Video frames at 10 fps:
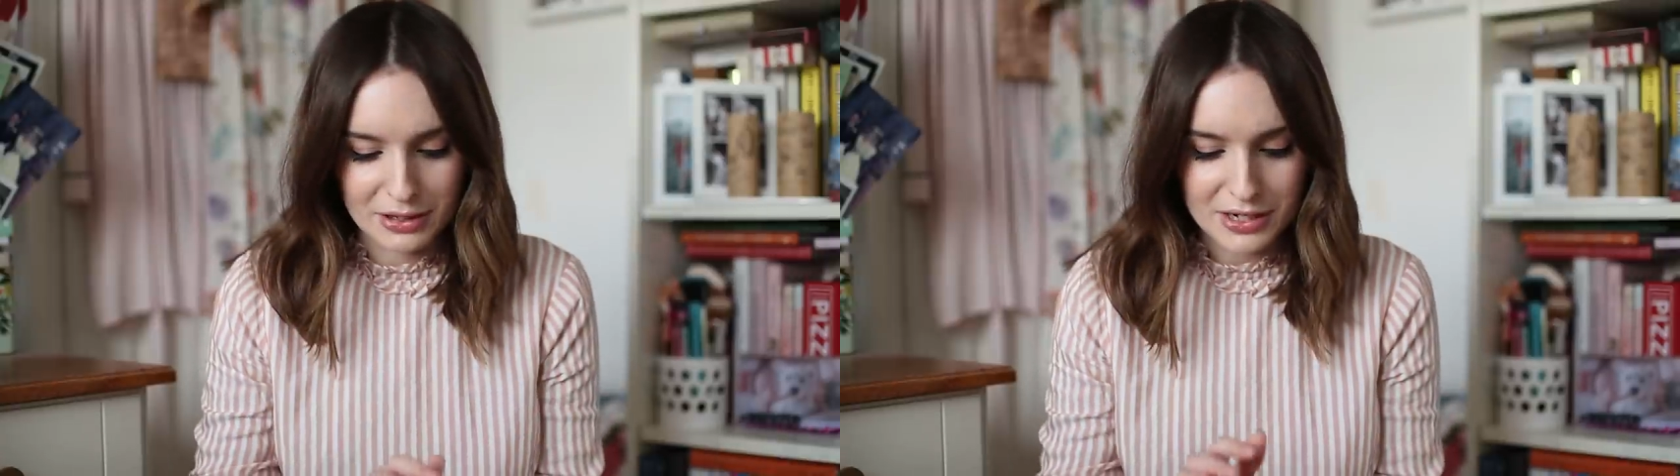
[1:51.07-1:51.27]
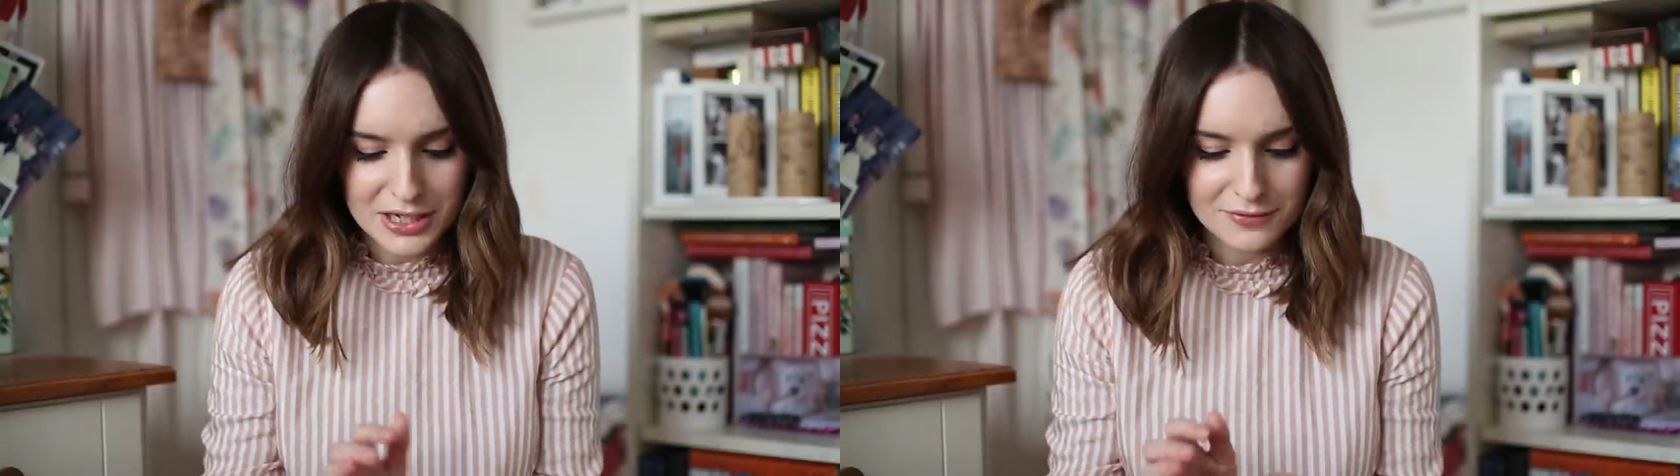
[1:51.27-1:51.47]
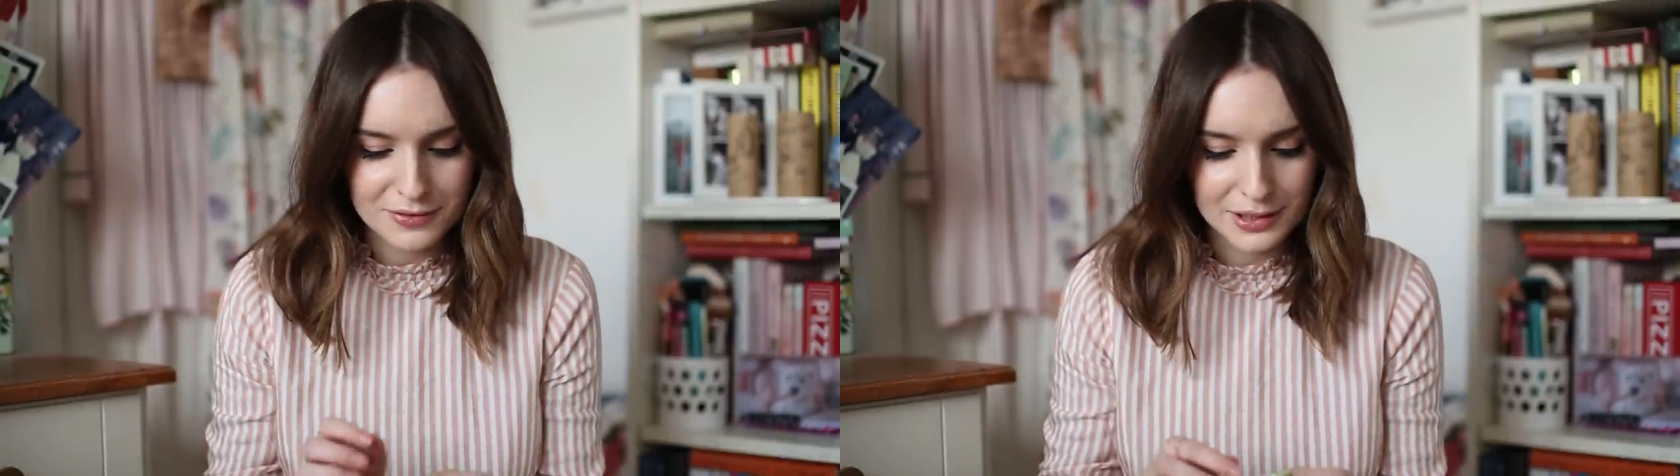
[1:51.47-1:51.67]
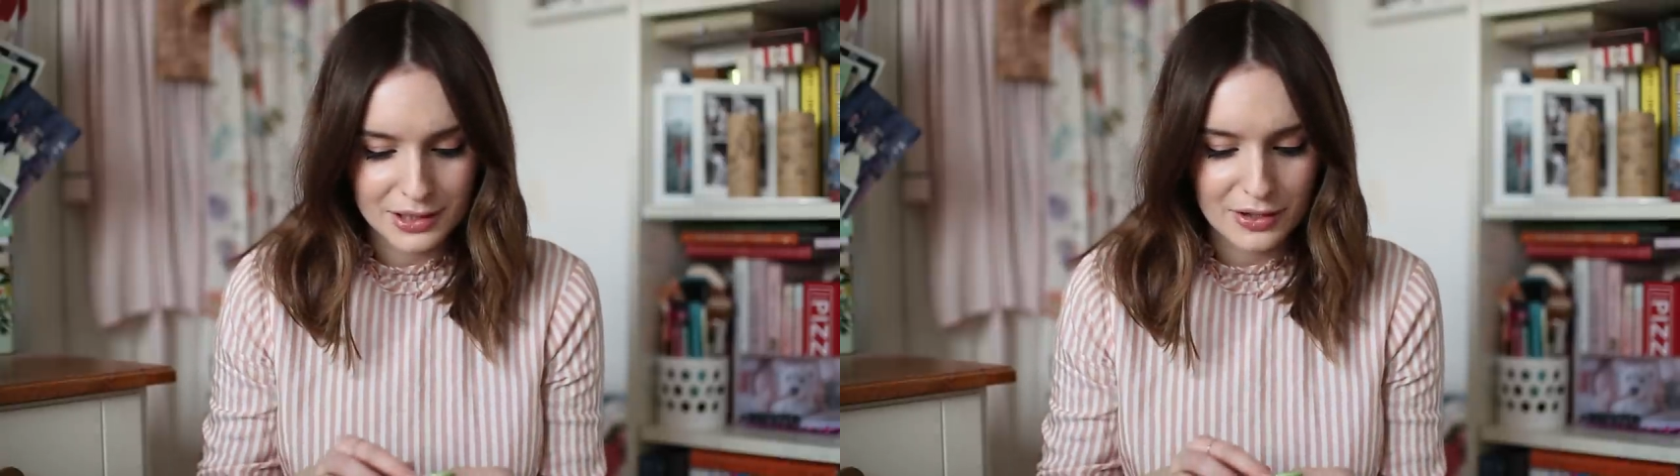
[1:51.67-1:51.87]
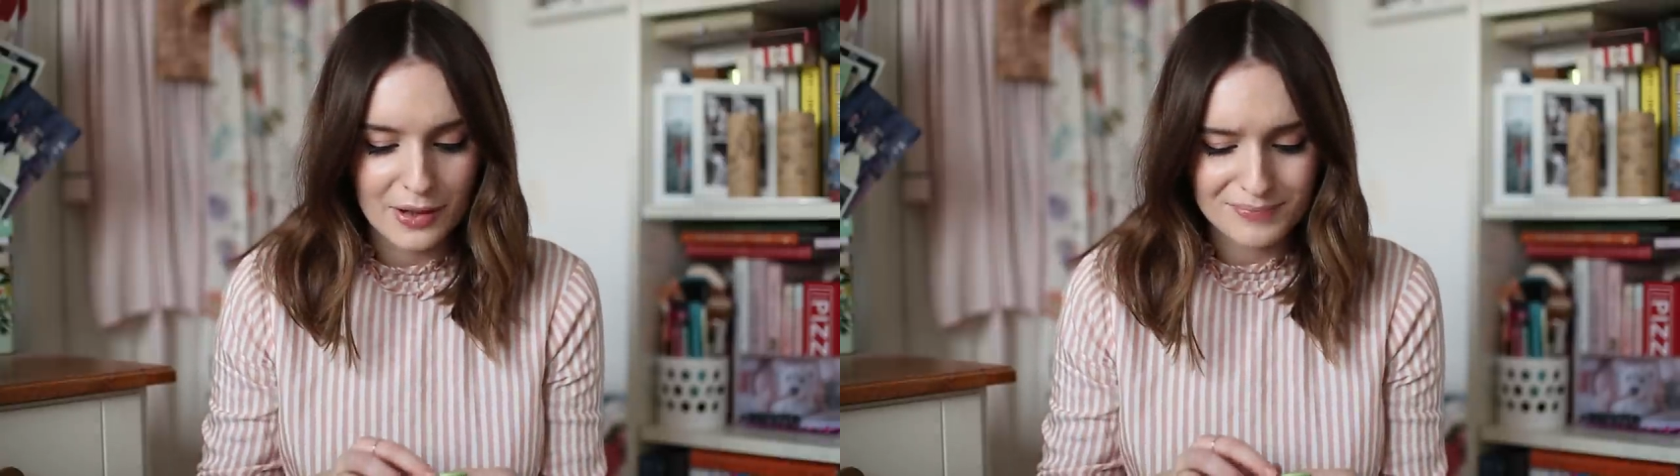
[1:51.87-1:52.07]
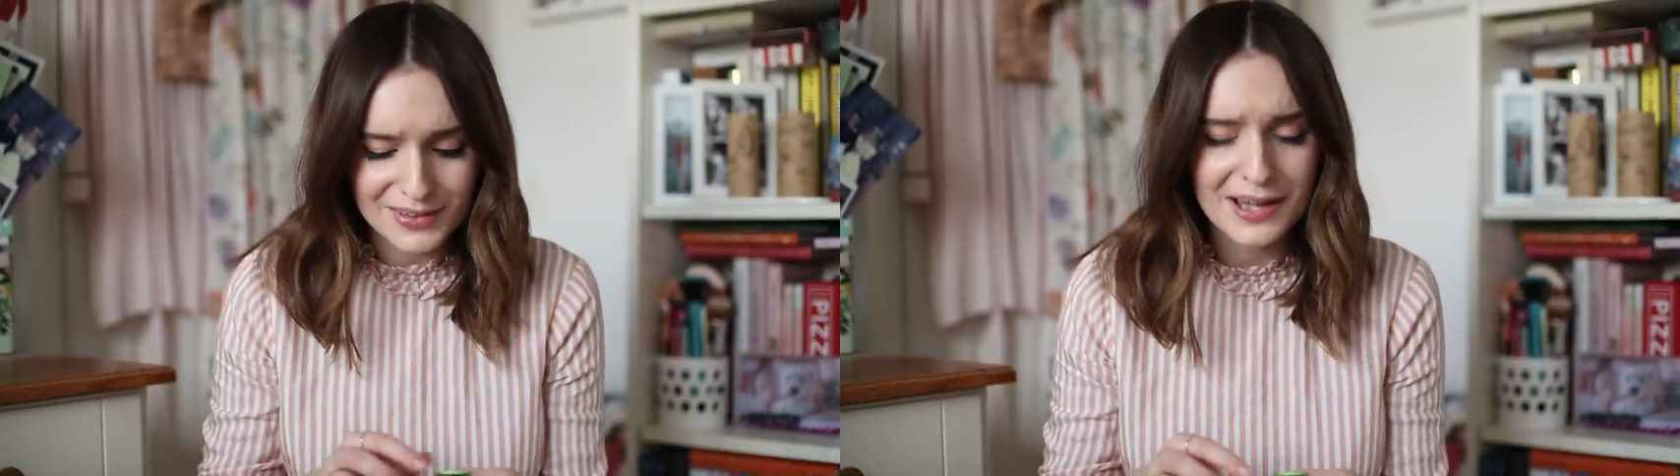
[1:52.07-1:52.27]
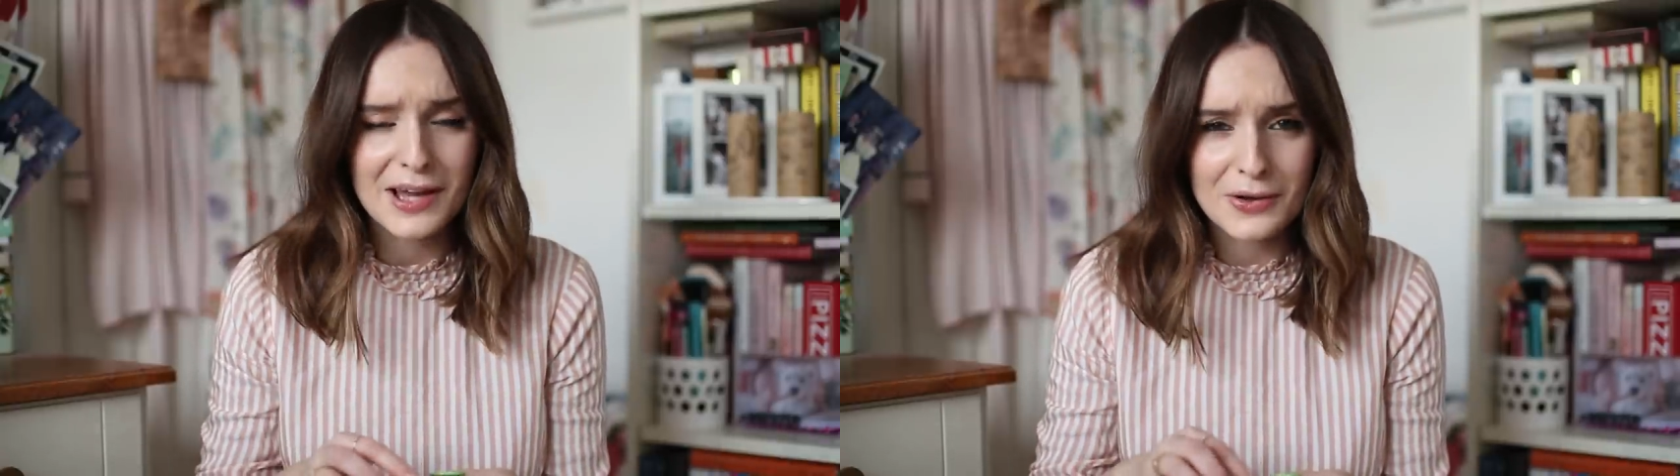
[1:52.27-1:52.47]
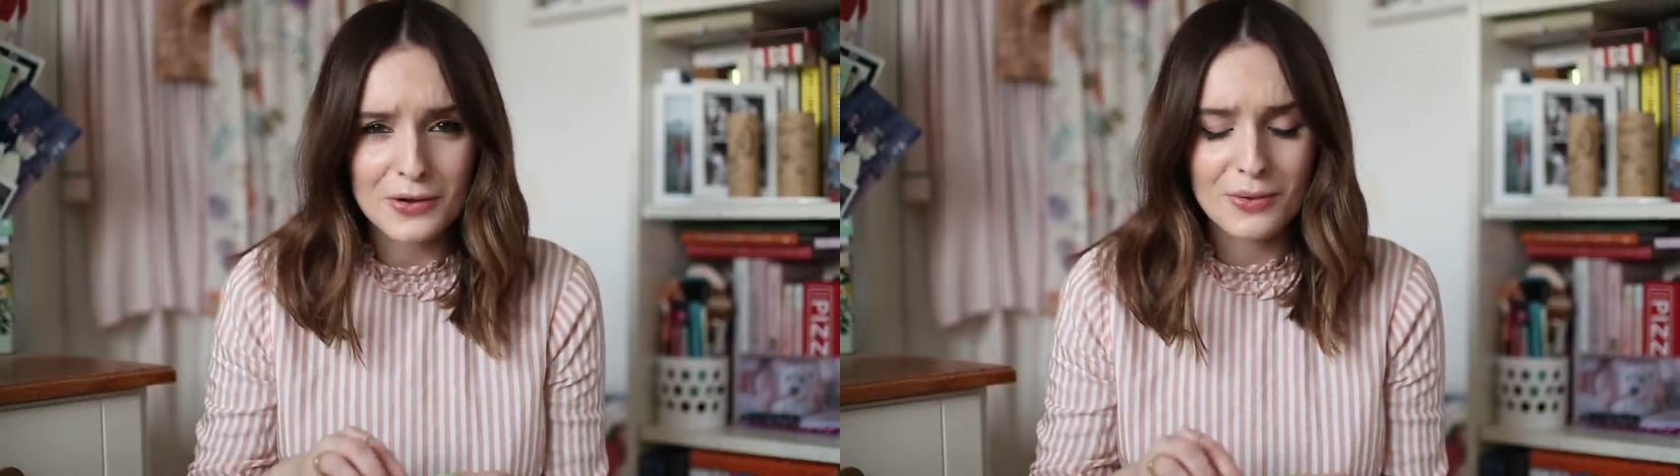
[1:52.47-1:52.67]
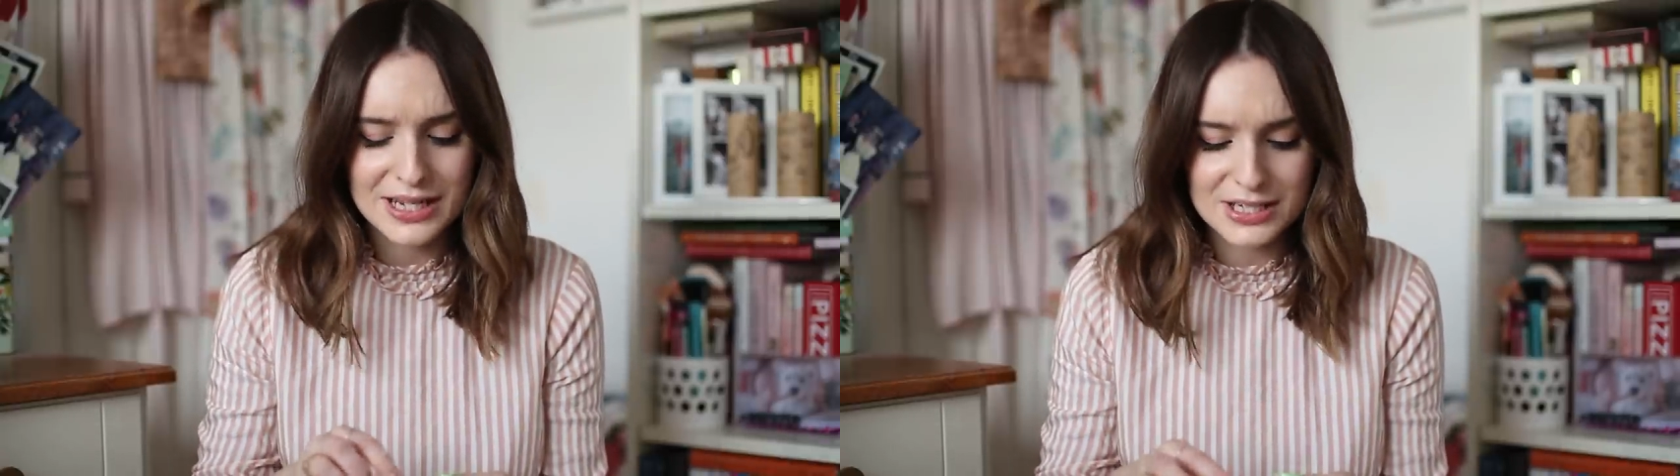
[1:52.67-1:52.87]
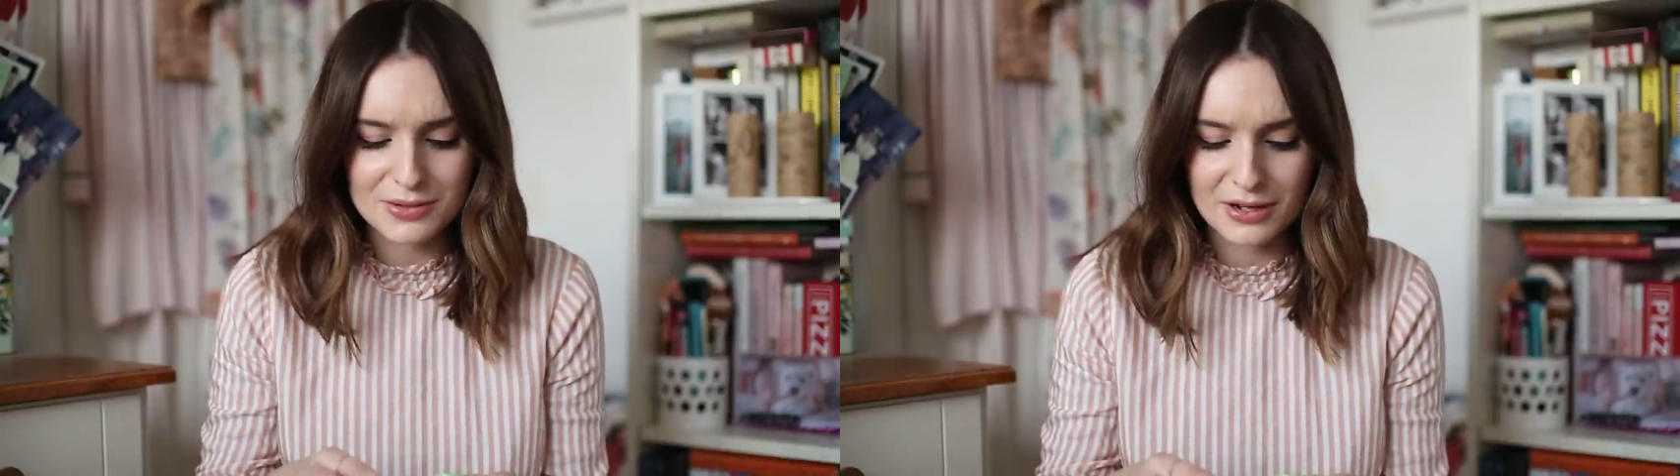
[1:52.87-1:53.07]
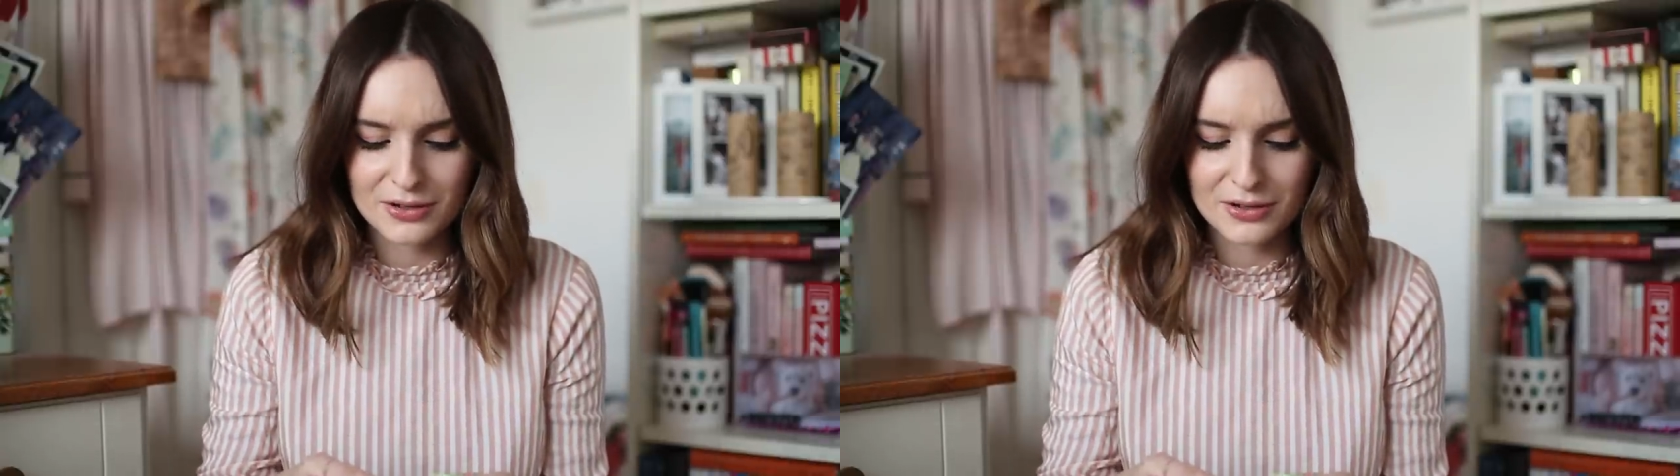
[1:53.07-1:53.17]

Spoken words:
I got quite into it.